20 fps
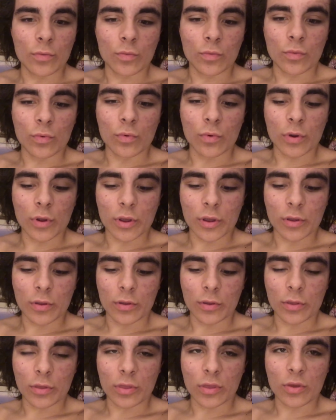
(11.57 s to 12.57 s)

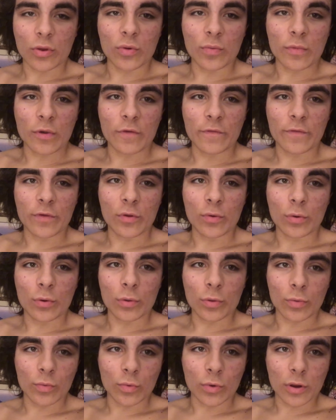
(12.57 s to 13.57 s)
what some of my
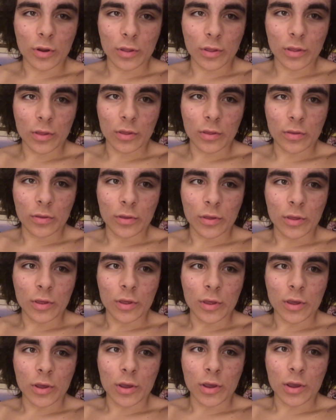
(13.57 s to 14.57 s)
viewers wanted,
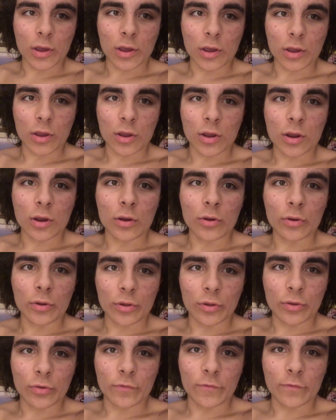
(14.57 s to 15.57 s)
a
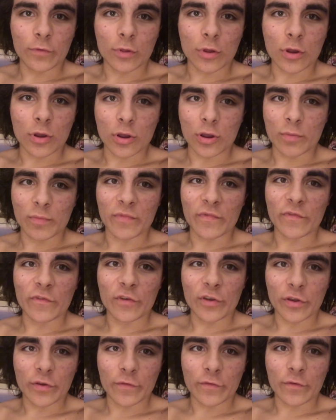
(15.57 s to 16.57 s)
college vlog on the
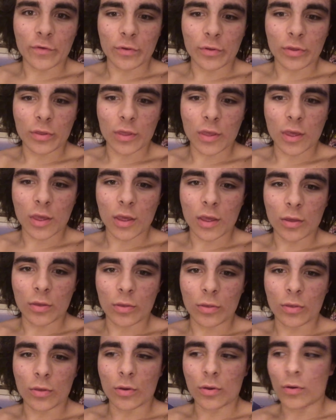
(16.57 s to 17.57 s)
very first day,
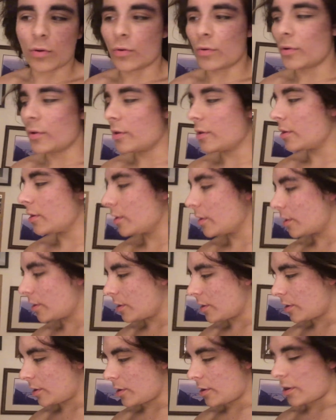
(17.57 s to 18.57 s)
so
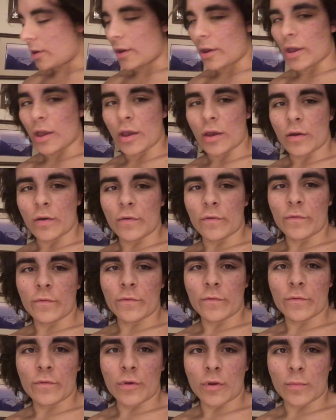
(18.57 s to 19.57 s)
I have
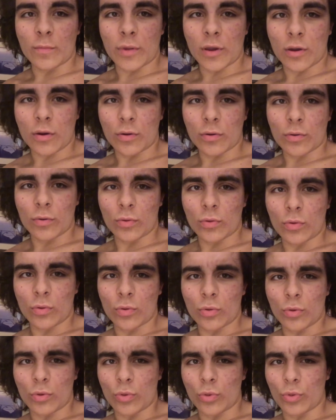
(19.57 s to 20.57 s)
about
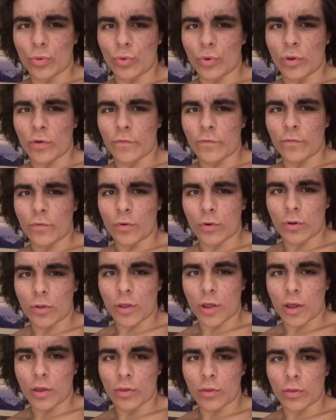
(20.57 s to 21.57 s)
three or four
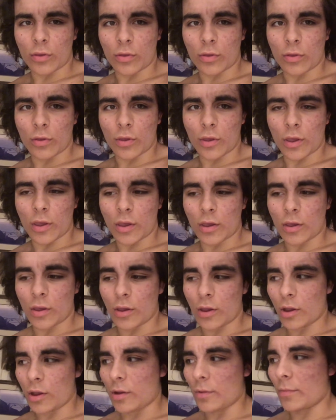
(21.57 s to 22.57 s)
classes a day.
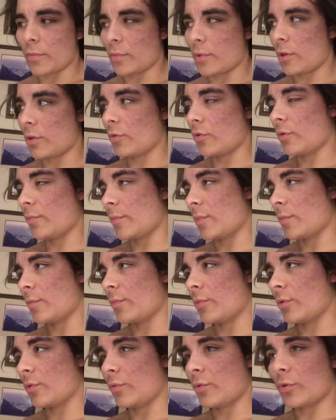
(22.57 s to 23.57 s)
Um, I don't
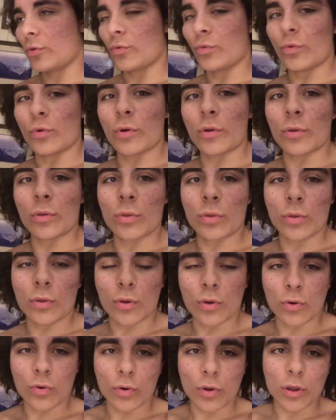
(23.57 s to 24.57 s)
remember which ones,
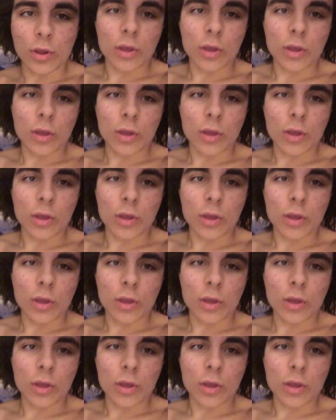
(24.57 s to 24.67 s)
so